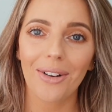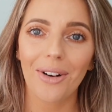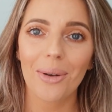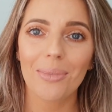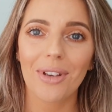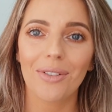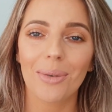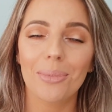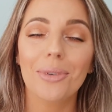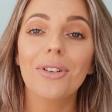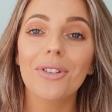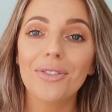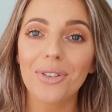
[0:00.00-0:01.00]
Hope you have a
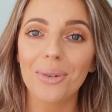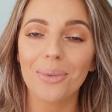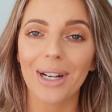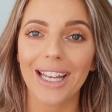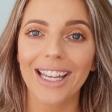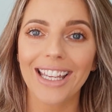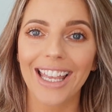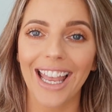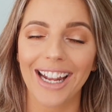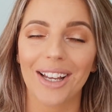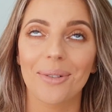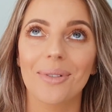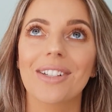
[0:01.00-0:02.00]
beautiful week, and
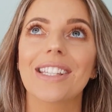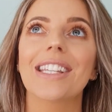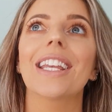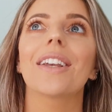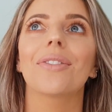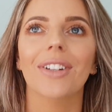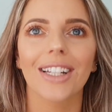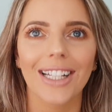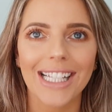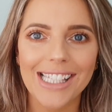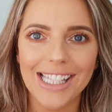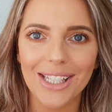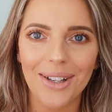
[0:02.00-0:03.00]
I will definitely
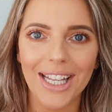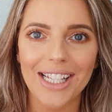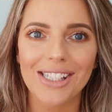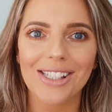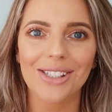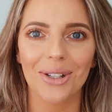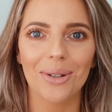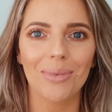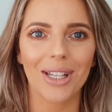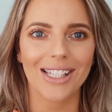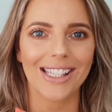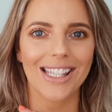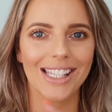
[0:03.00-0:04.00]
see you again soon
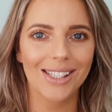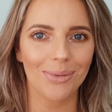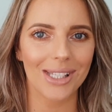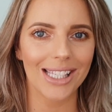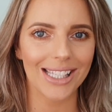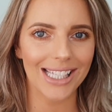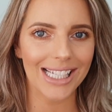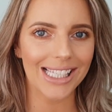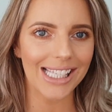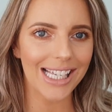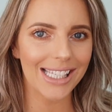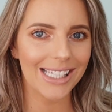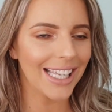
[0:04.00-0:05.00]
because this was a
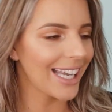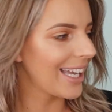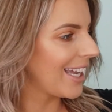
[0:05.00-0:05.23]
success.